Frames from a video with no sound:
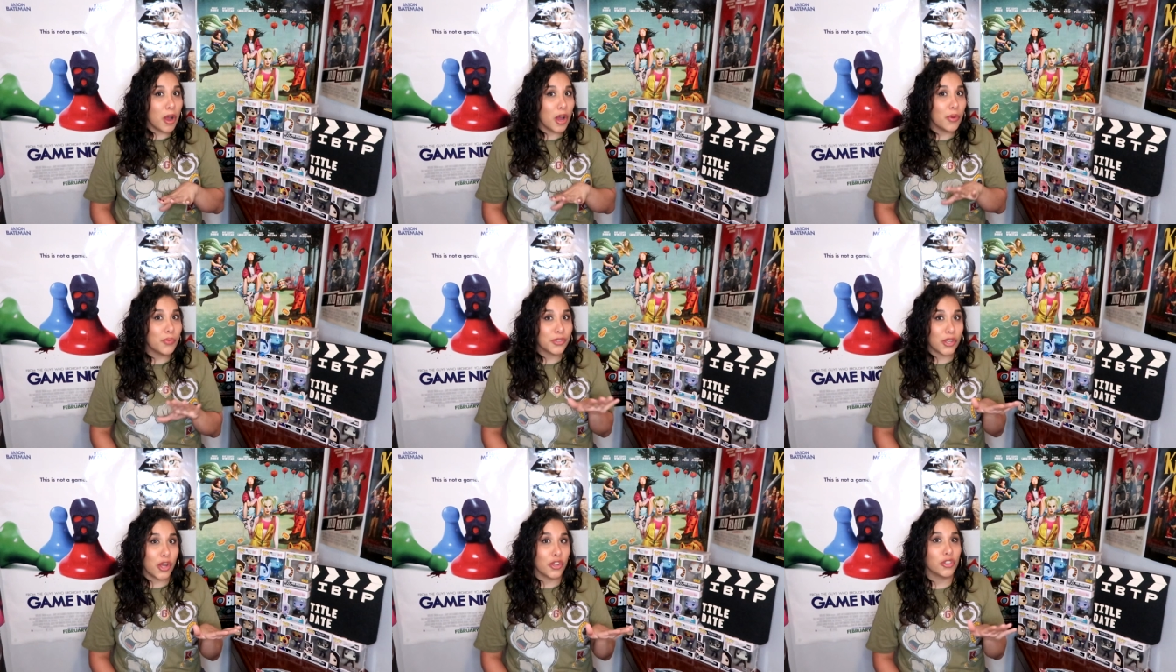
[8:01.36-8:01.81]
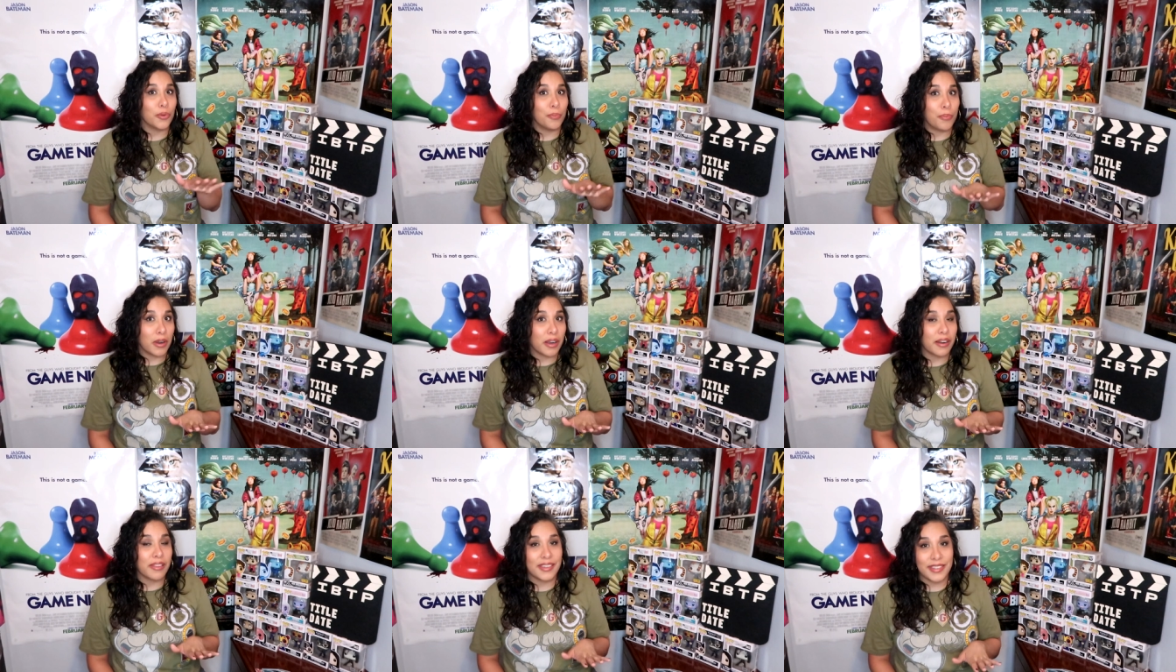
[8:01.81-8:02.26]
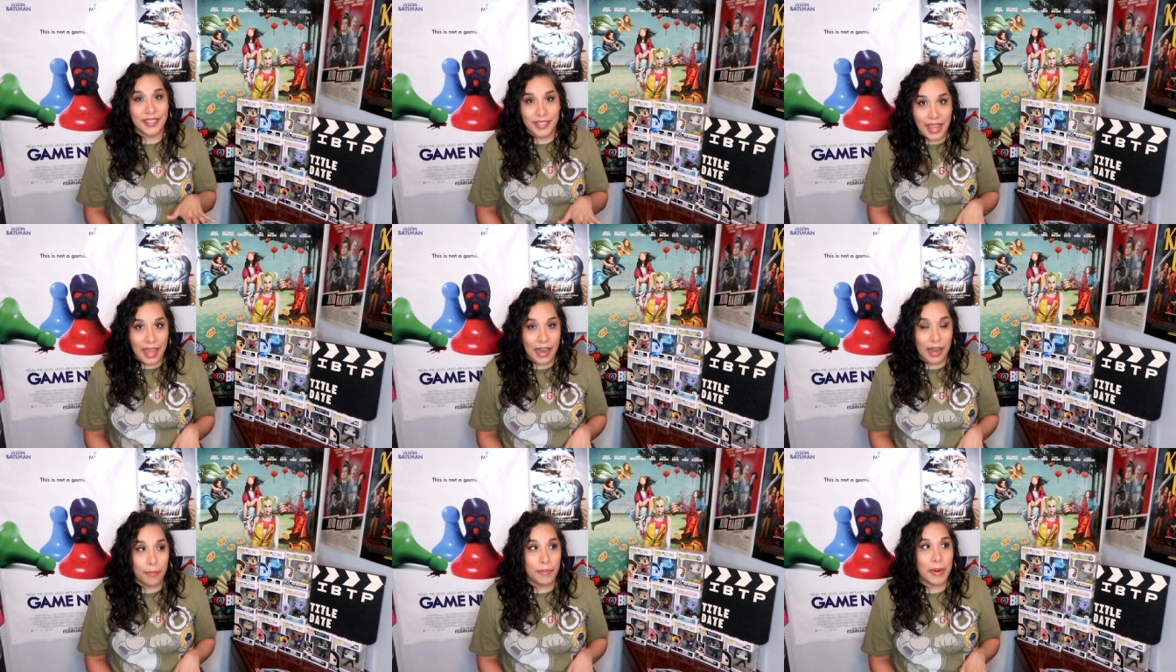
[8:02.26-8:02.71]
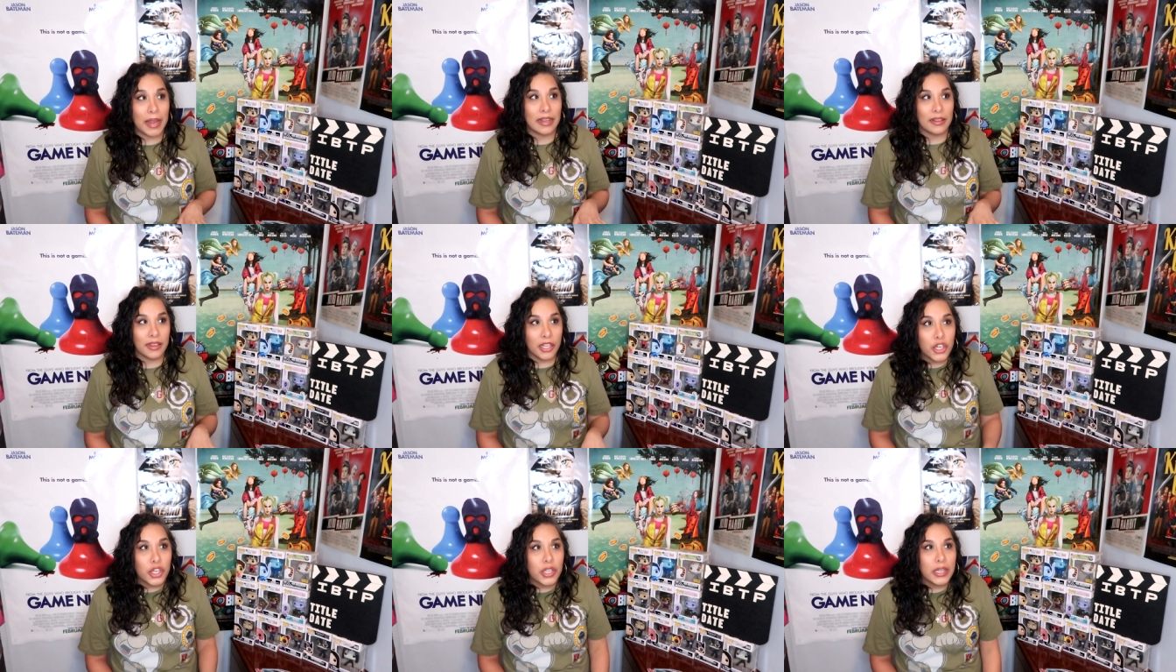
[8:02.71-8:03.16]
mom was also part of the setup
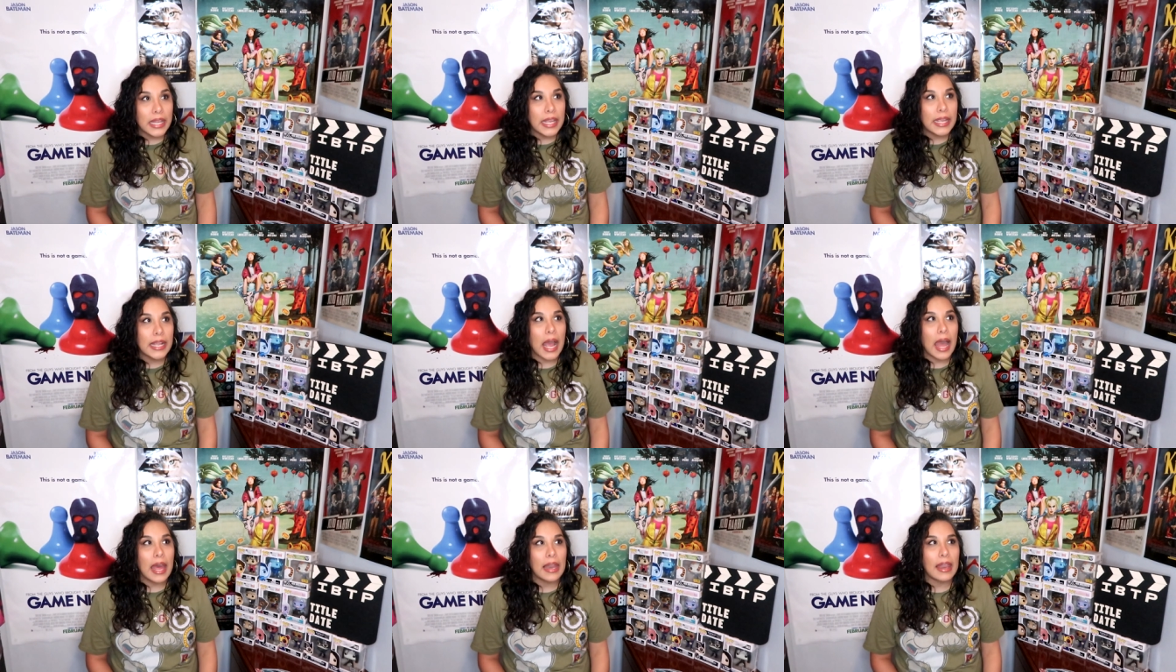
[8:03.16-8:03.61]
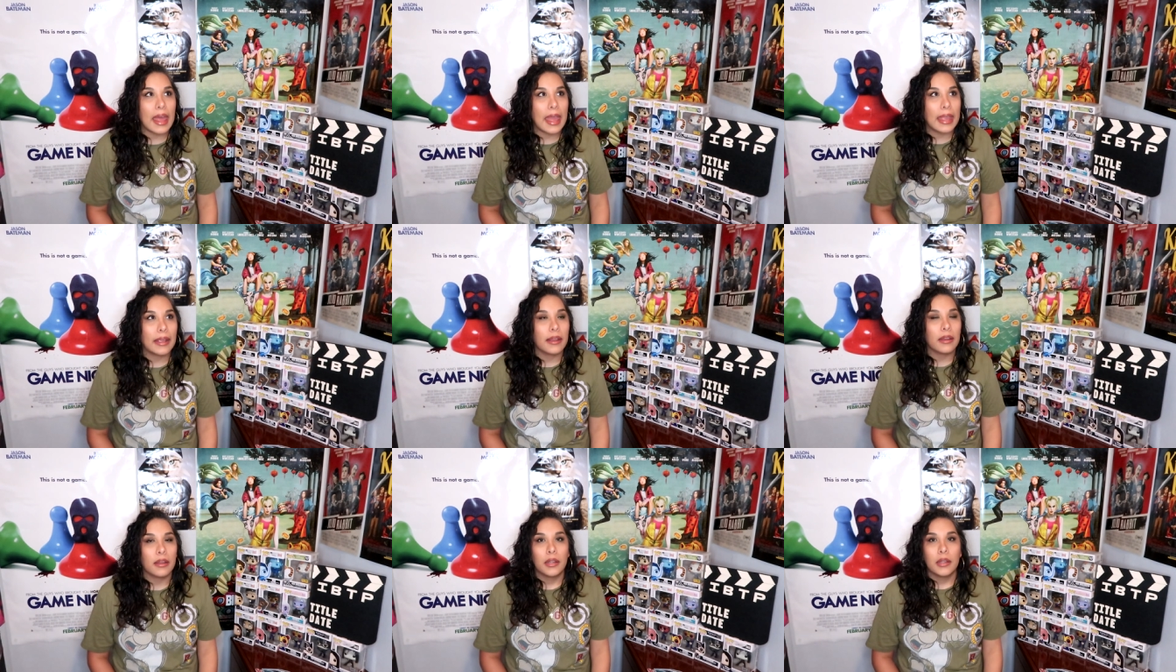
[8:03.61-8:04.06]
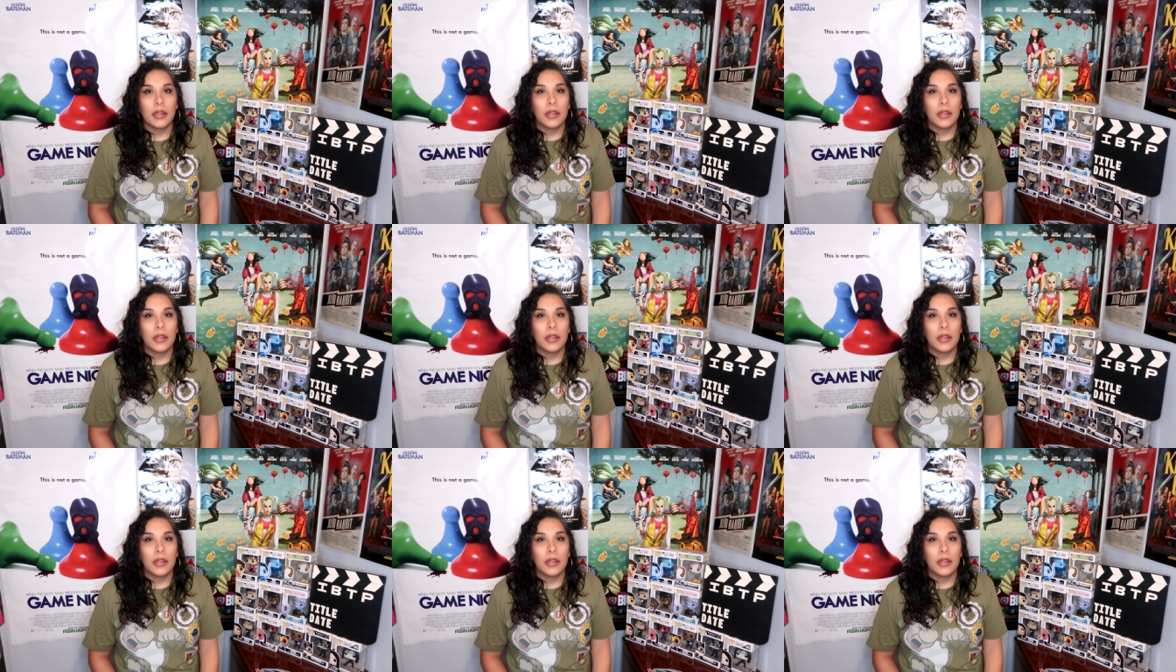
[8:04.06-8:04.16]
like literally got like